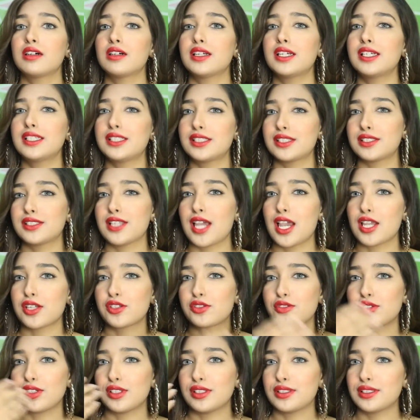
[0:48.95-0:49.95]

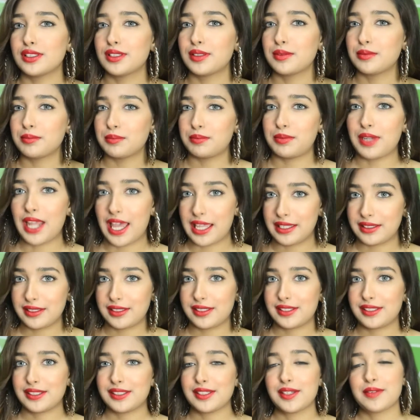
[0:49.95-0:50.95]
international
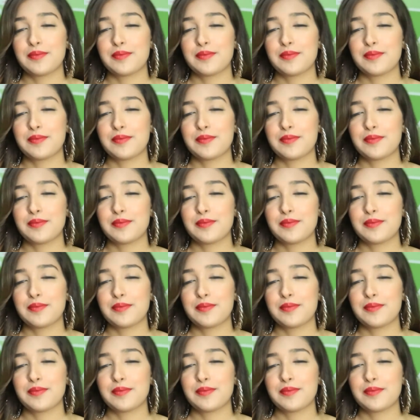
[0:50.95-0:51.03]
brands.